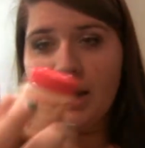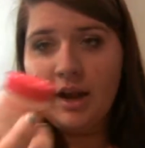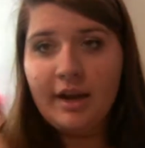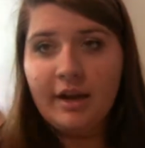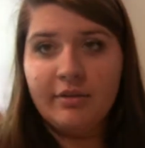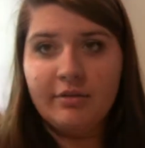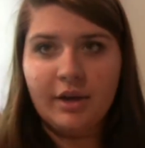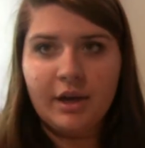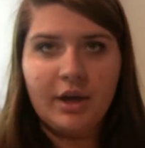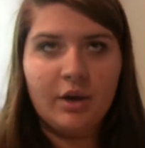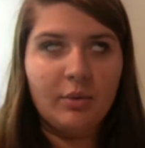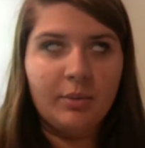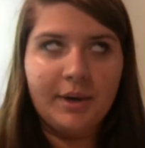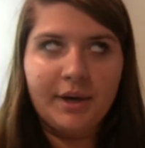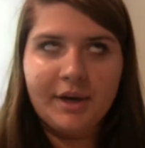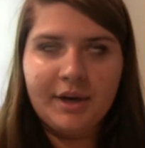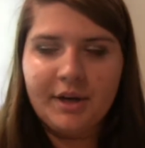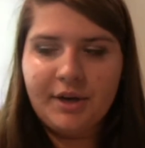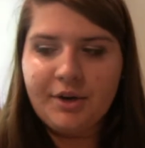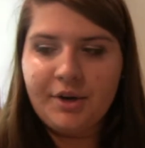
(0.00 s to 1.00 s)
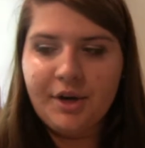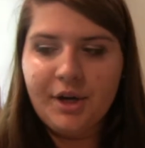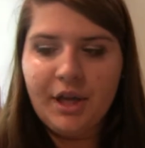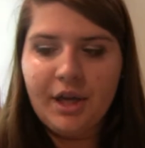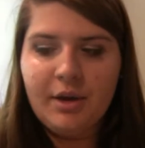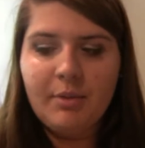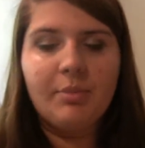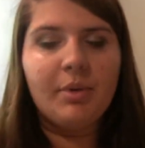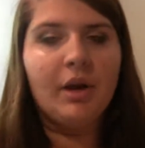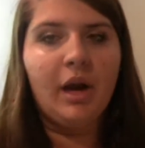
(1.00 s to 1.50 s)
kind of like a weird
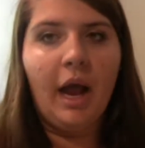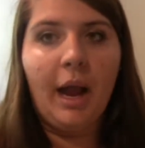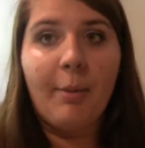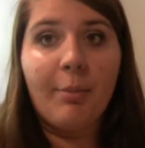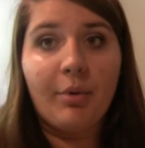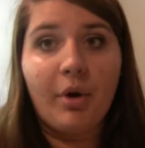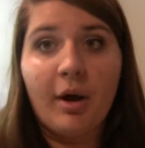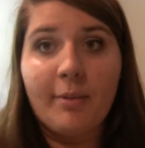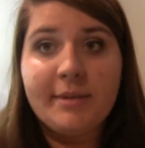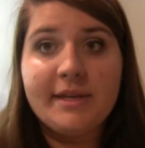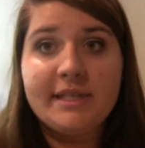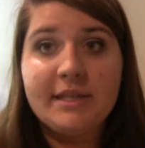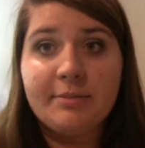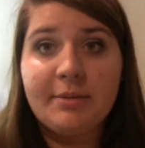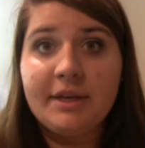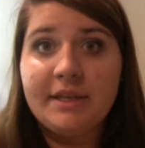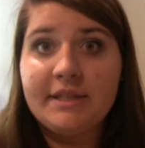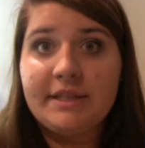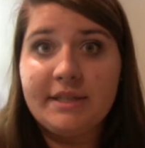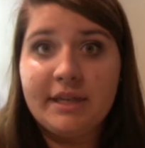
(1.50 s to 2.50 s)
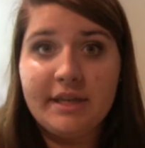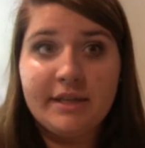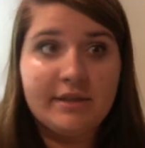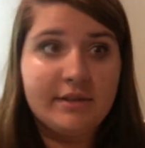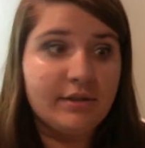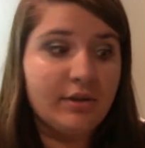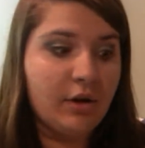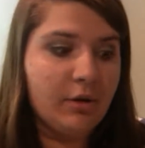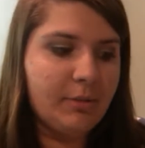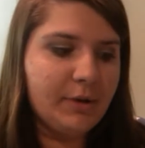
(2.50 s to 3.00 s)
ingredient, but I promise it makes it
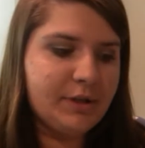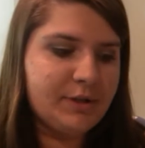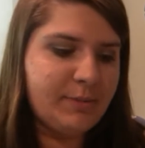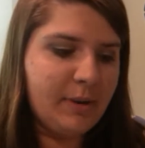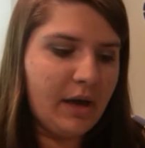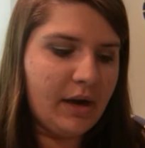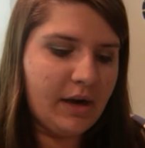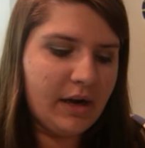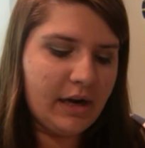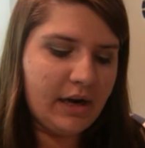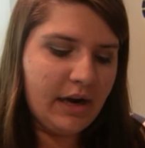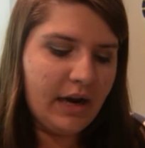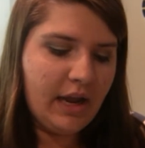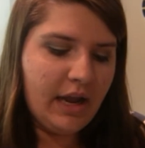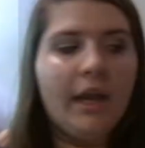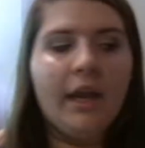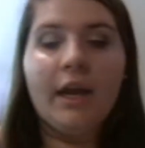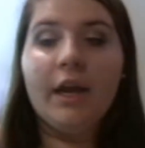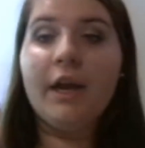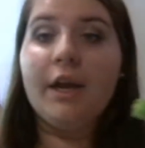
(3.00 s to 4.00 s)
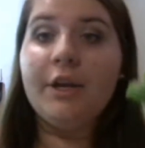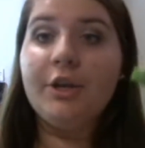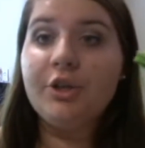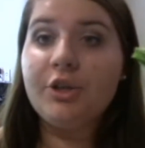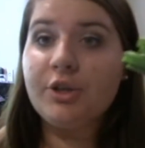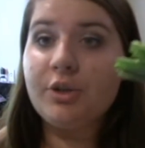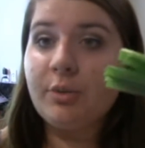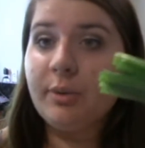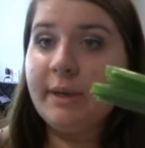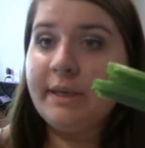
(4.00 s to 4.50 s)
taste so much better. And
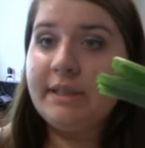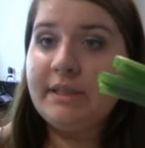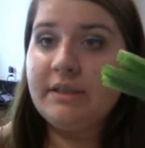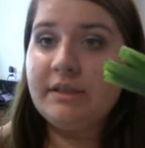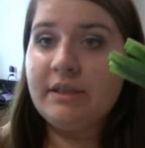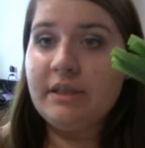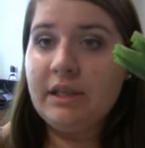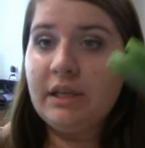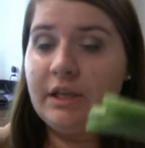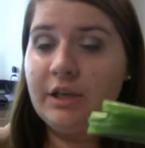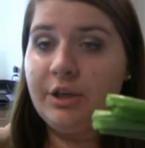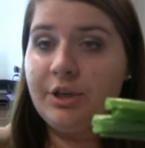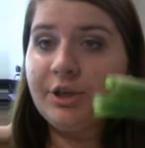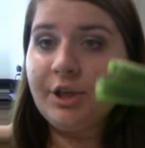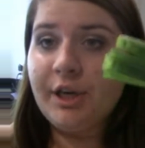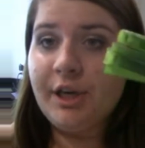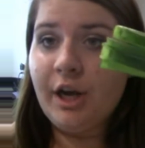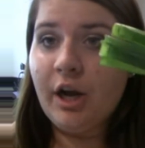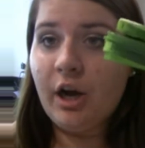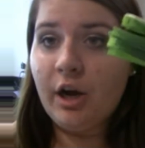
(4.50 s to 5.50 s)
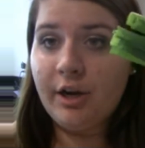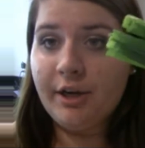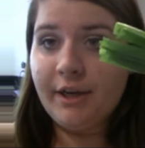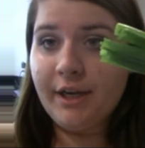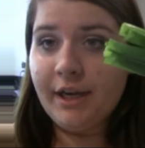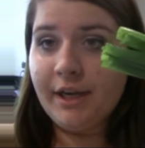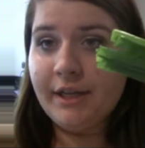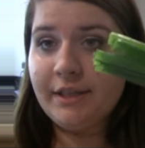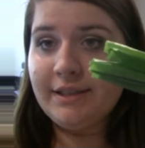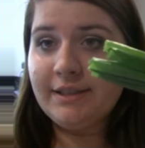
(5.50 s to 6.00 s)
you're going to need green
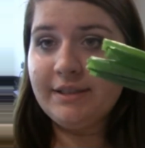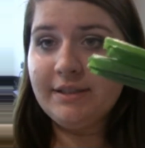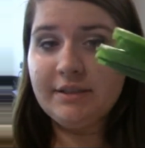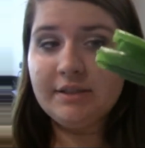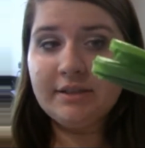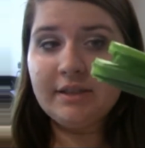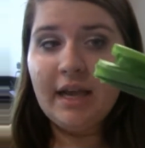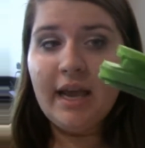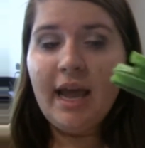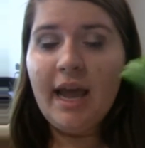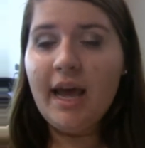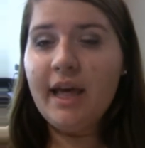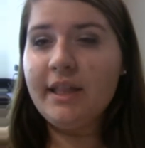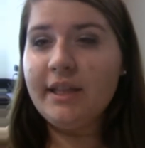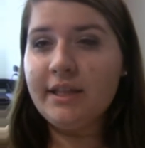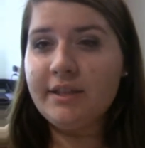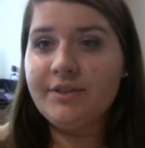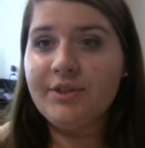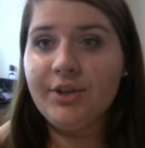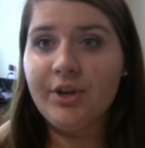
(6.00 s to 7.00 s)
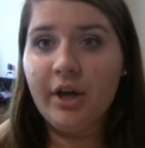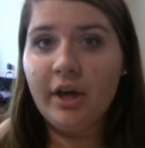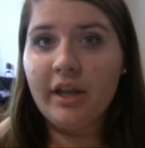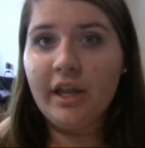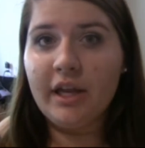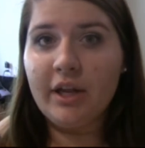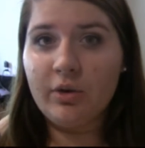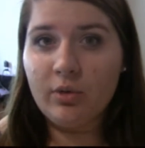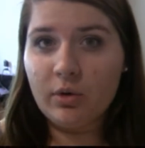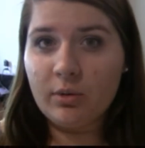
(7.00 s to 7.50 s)
onions. And these are not
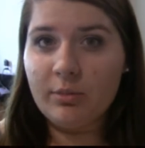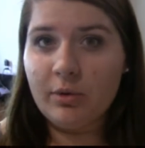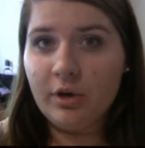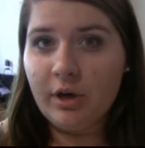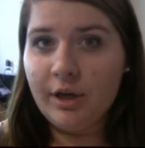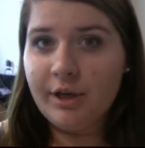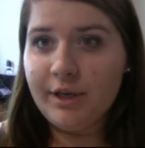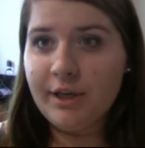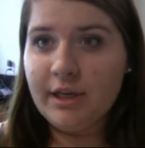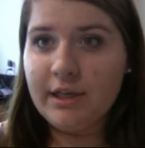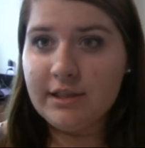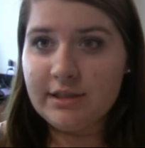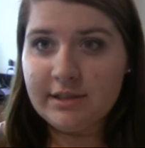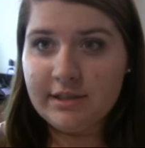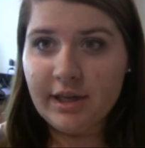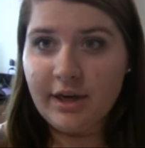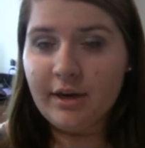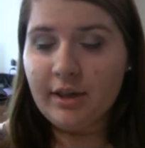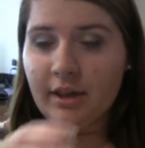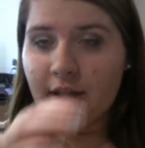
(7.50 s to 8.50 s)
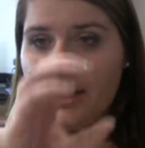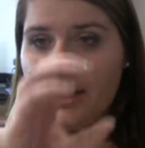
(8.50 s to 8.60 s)
like normal onions that are